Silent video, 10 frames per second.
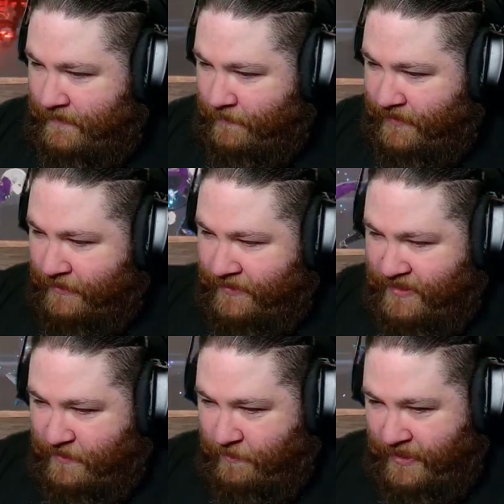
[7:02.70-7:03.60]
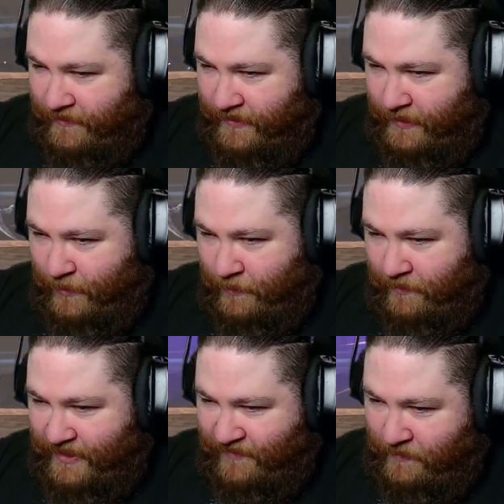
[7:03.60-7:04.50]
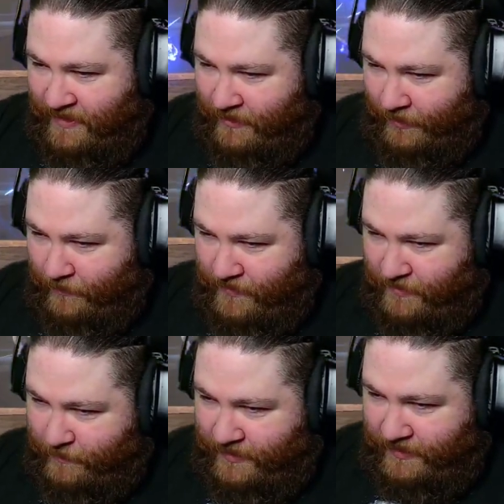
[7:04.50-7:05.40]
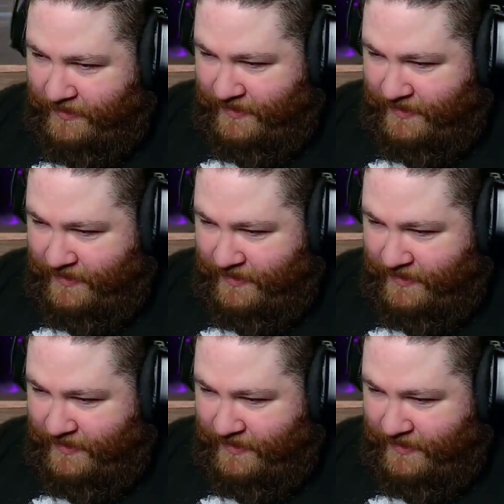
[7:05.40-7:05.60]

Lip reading: We know this is parryable, but we have to be close to him when he does